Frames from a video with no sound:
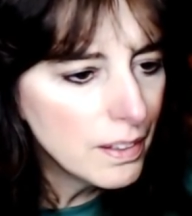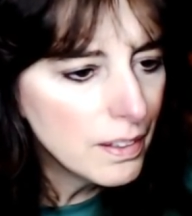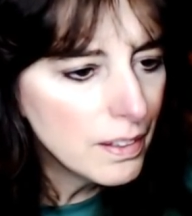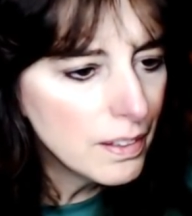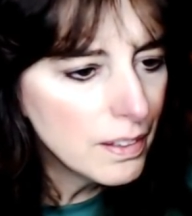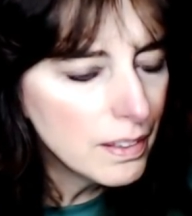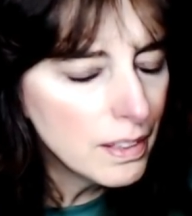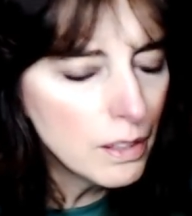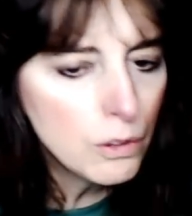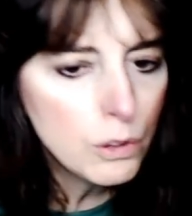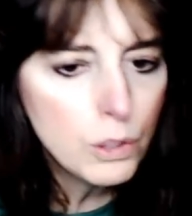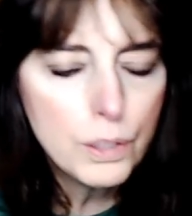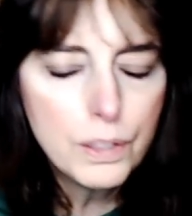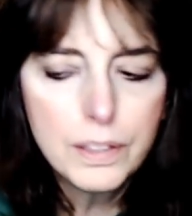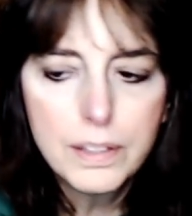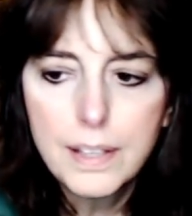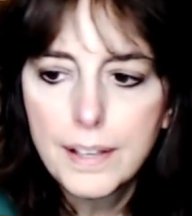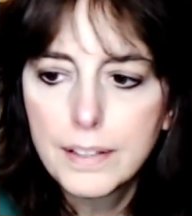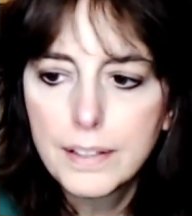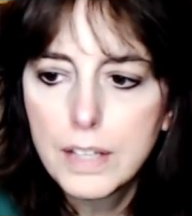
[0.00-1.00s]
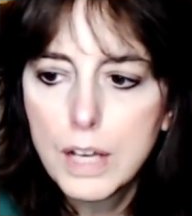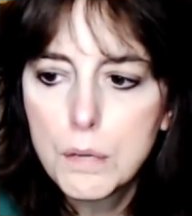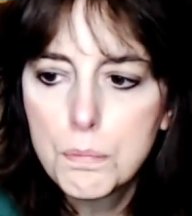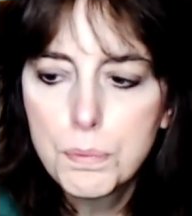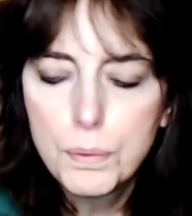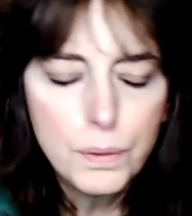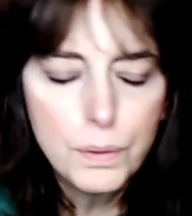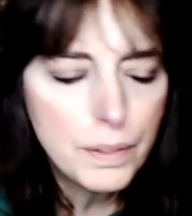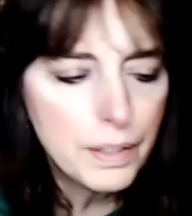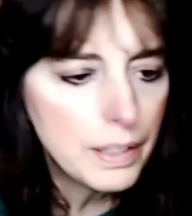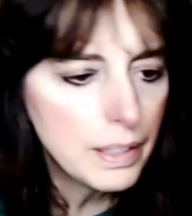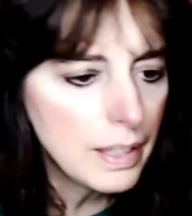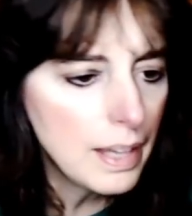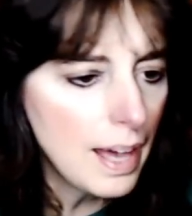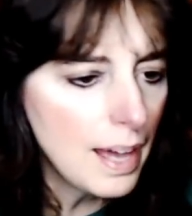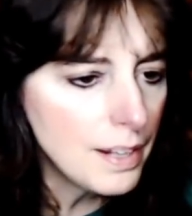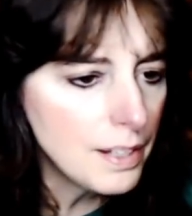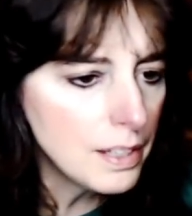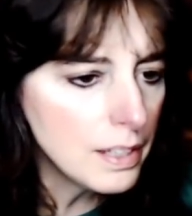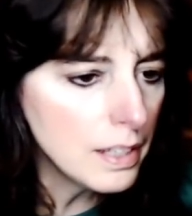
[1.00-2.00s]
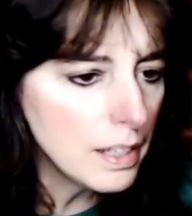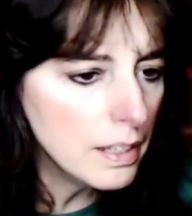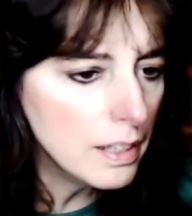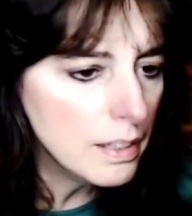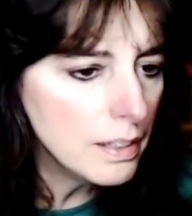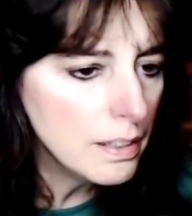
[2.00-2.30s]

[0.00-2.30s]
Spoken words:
You know, look at that couple in Canada.